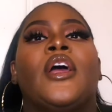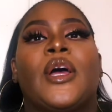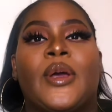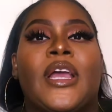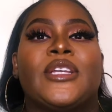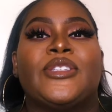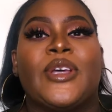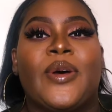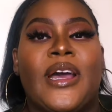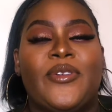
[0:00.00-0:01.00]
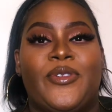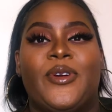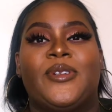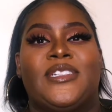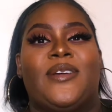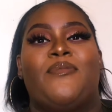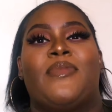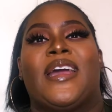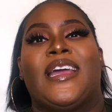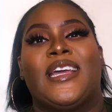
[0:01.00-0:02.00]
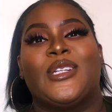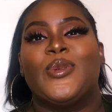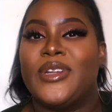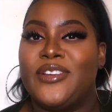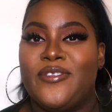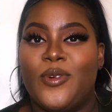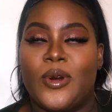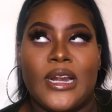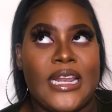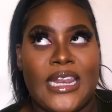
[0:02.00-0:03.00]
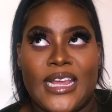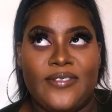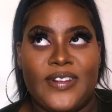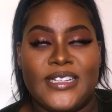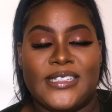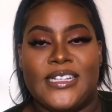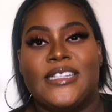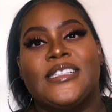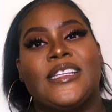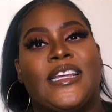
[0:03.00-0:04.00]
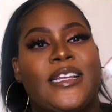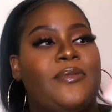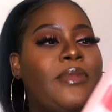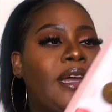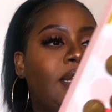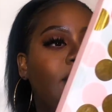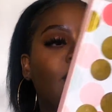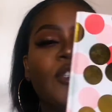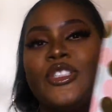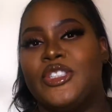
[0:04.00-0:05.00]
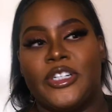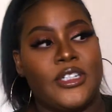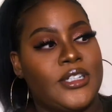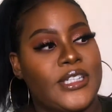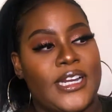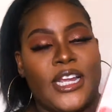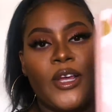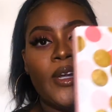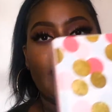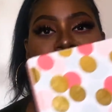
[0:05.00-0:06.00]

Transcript: Okay, so I wrote my 24 life lessons in my little journal that I got